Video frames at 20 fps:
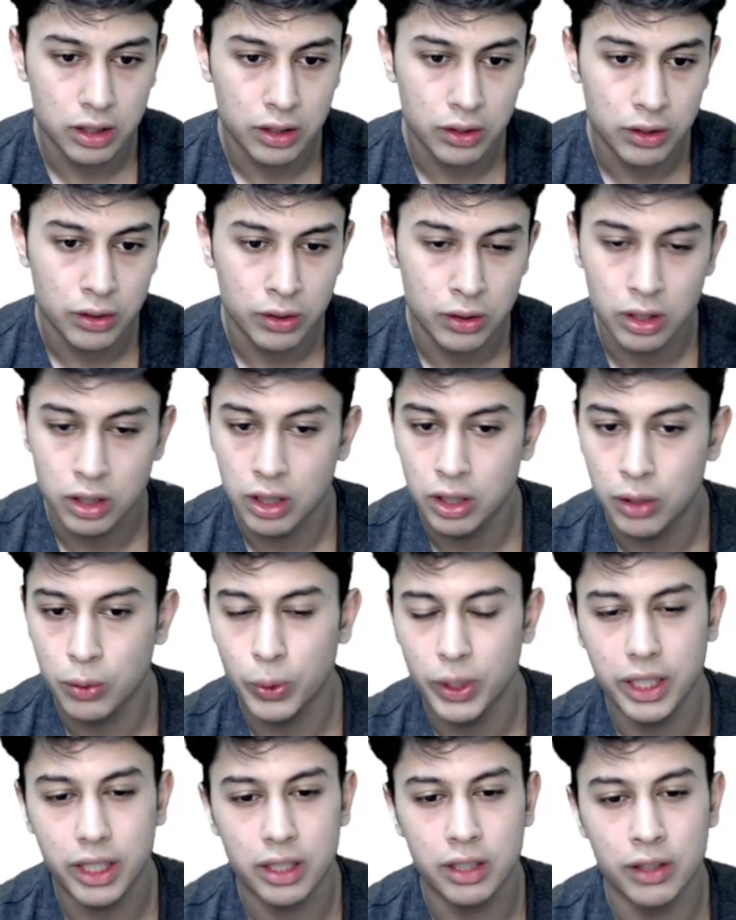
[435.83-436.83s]

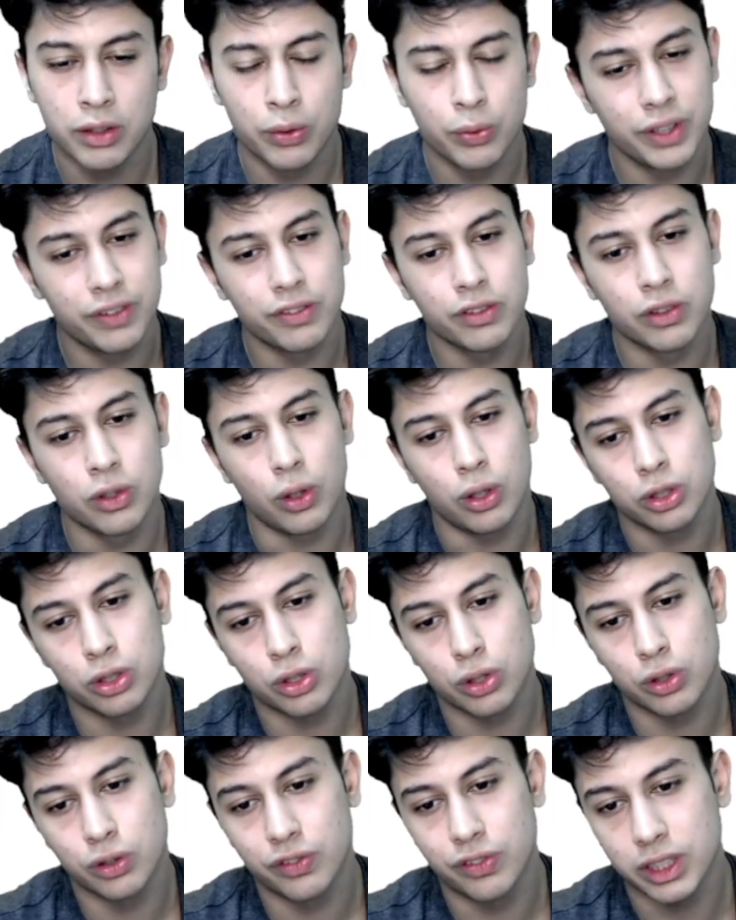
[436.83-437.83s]
We've gone
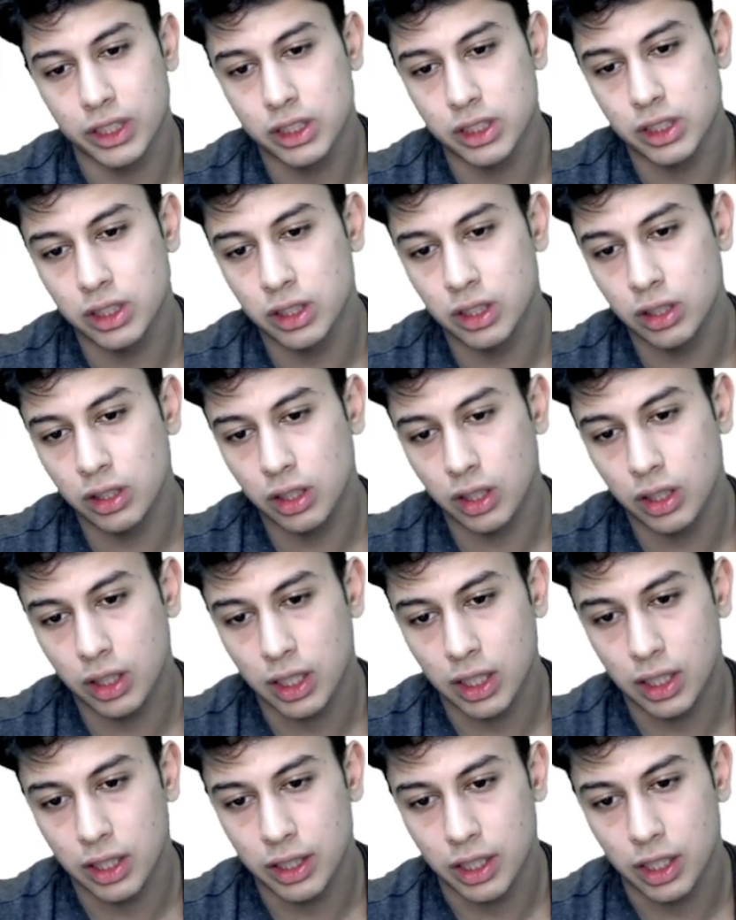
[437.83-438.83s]
through friction.
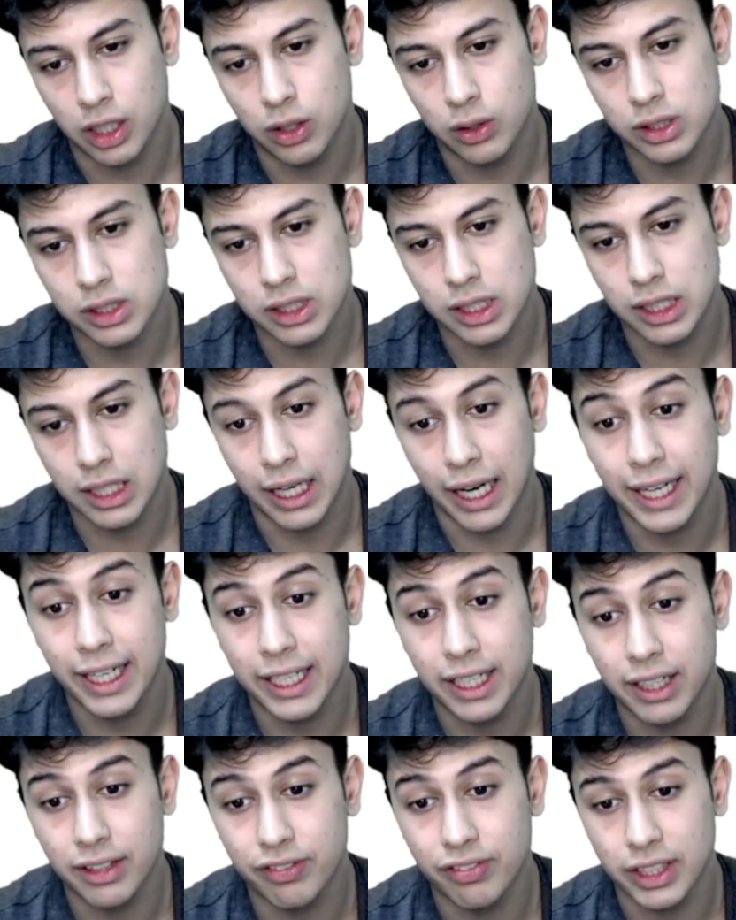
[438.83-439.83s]
Yeah, now
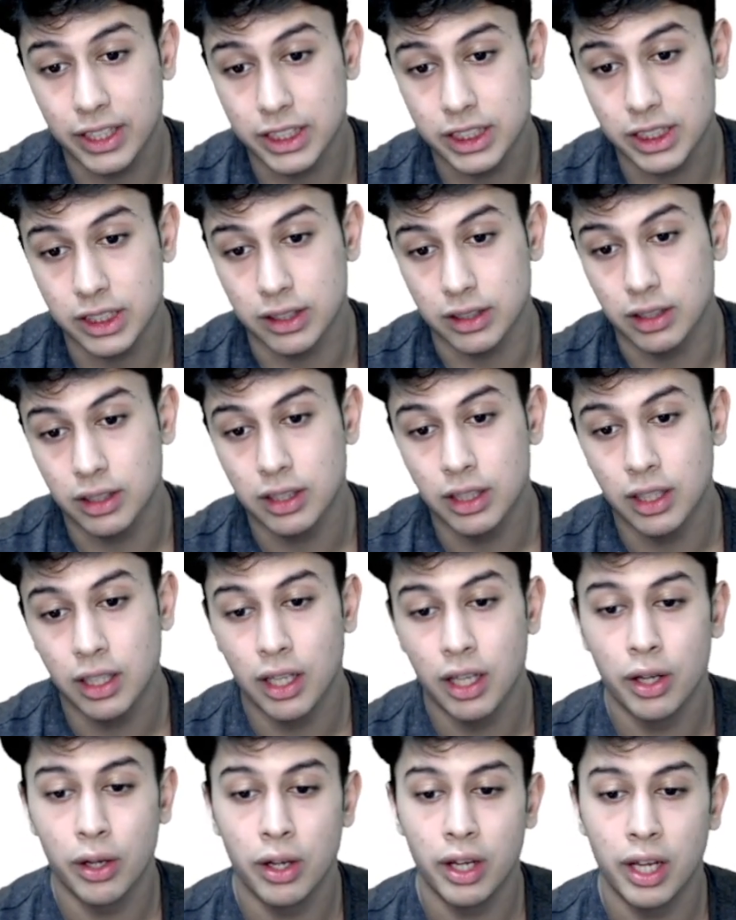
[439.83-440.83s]
sliding friction.
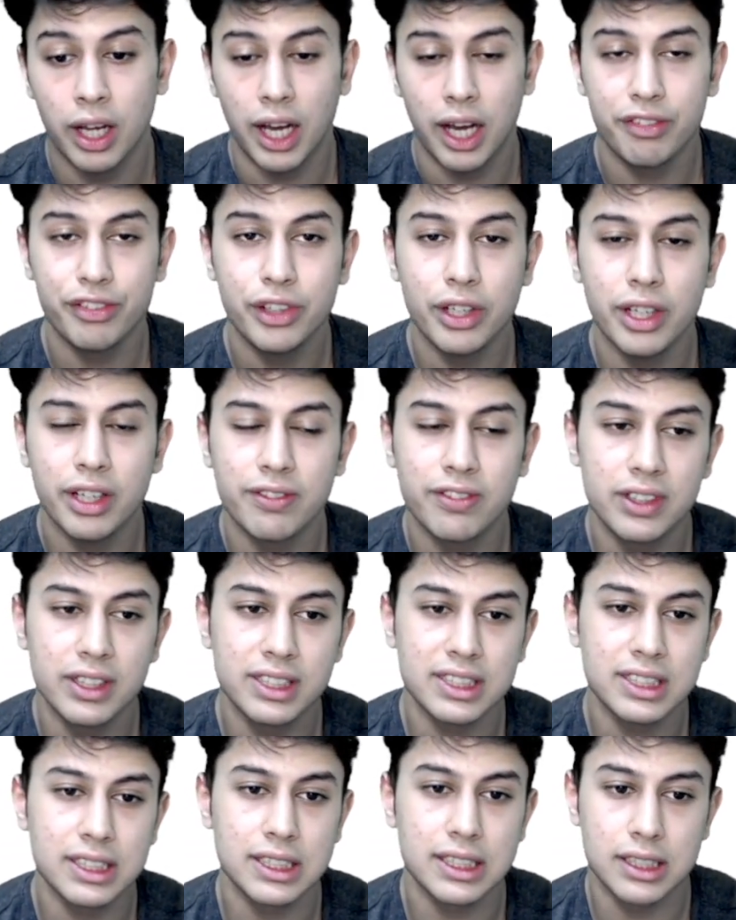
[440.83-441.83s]
Have you ever
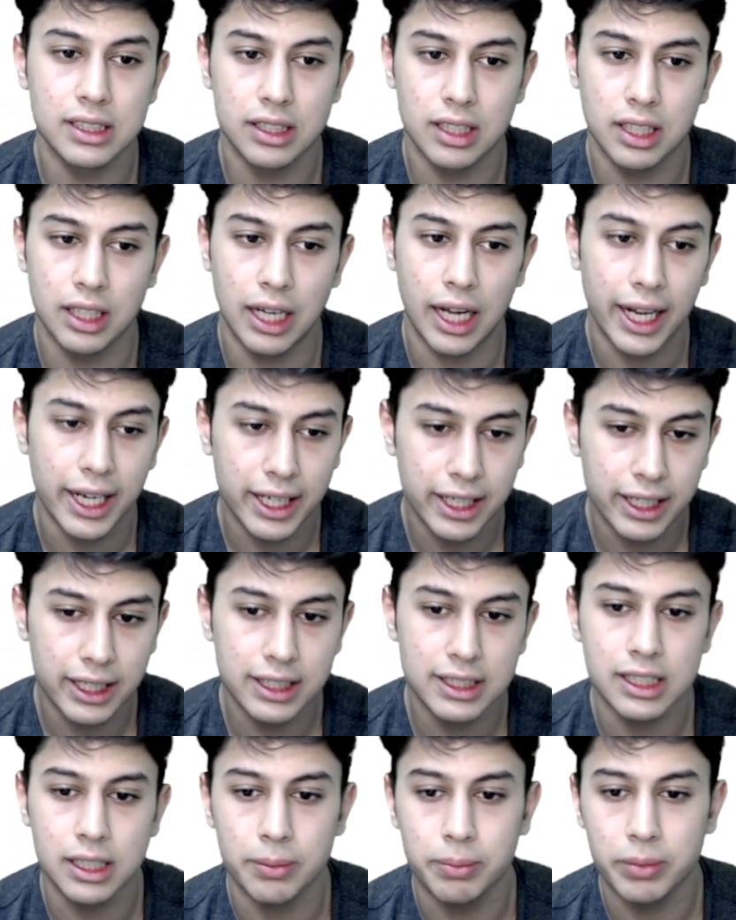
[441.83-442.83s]
slided
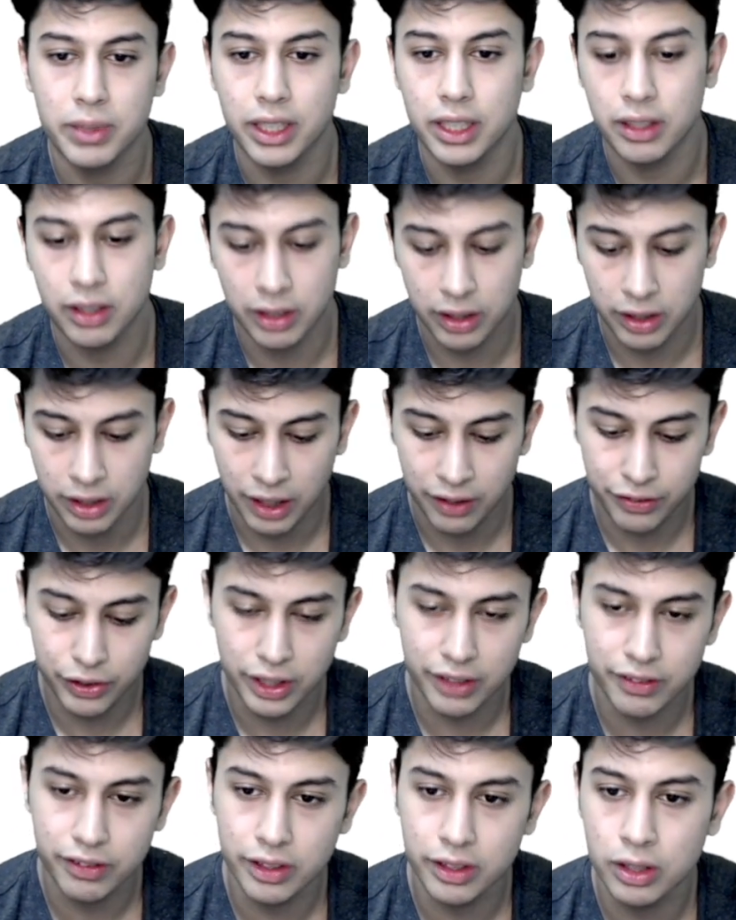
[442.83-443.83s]
something? Have you
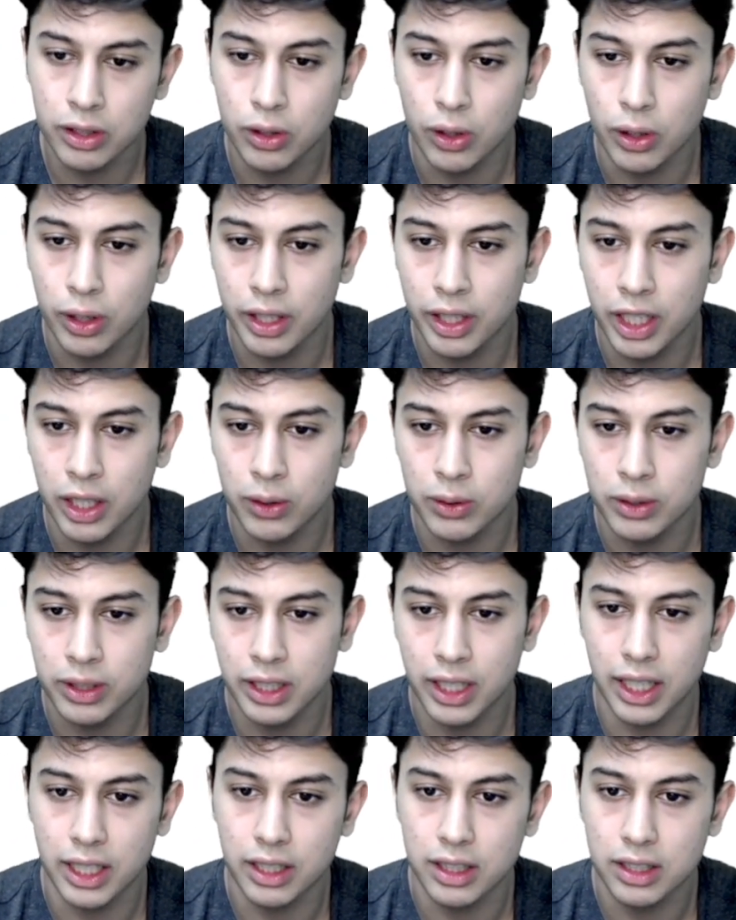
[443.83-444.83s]
ever gone down
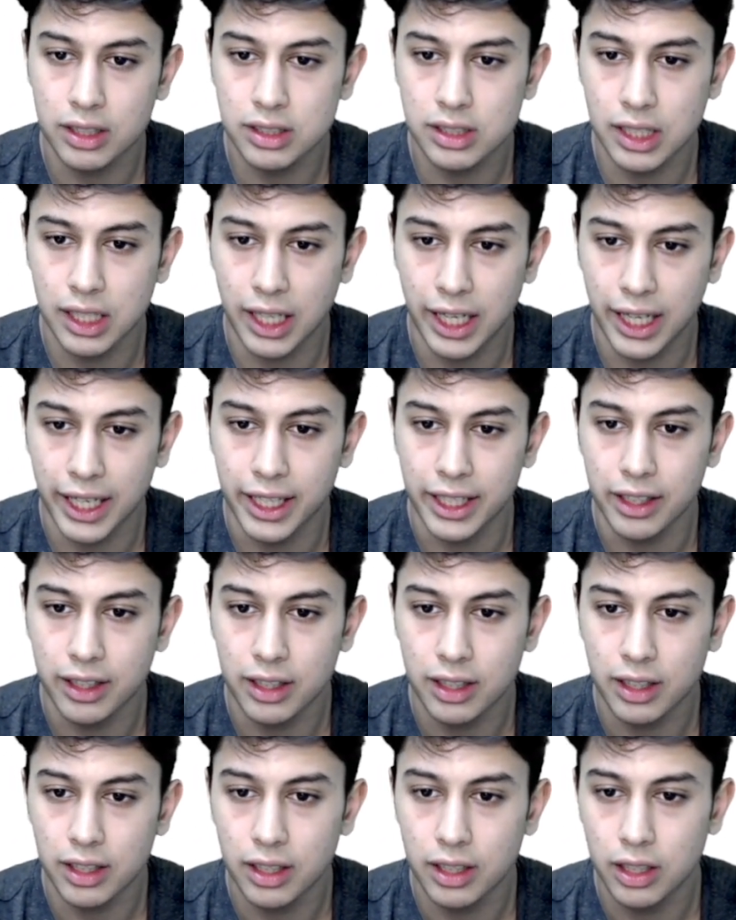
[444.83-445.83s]
that slide?
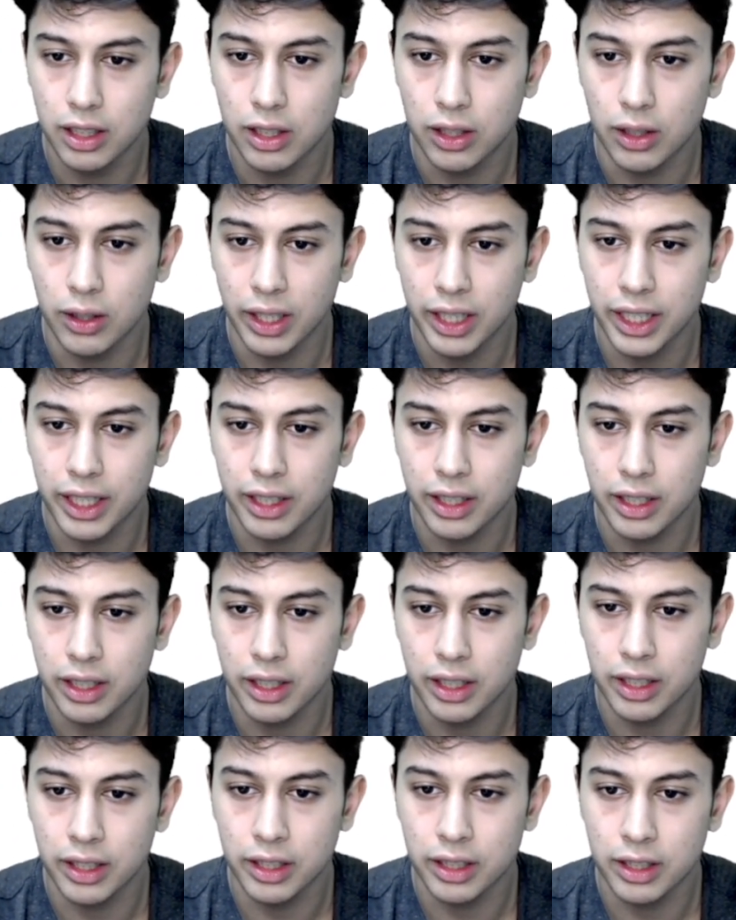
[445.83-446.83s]
Alright,
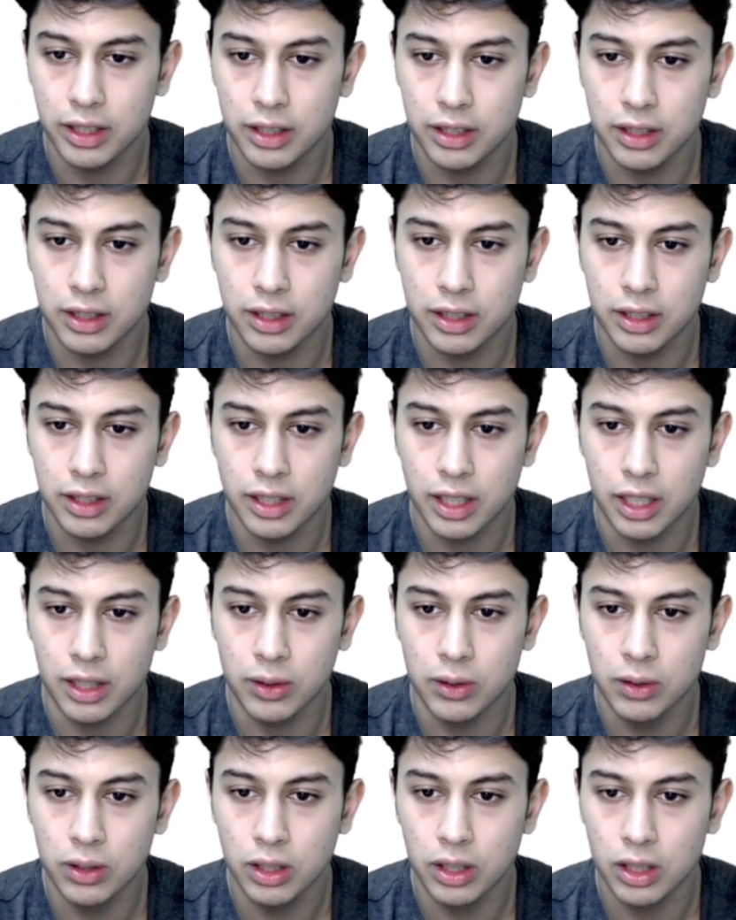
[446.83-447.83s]
in the
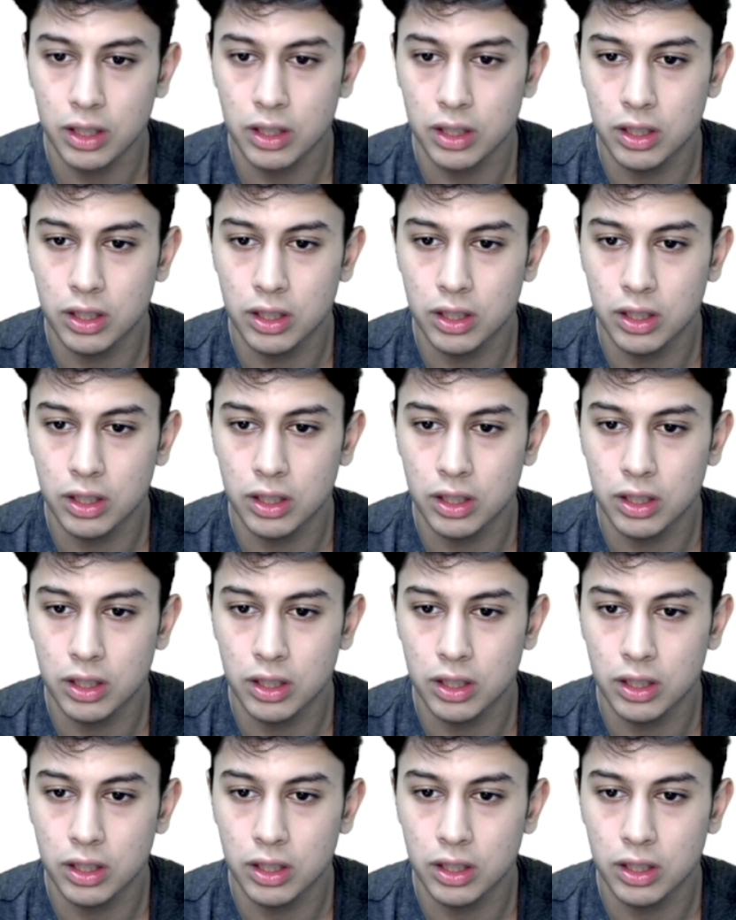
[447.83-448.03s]
ground.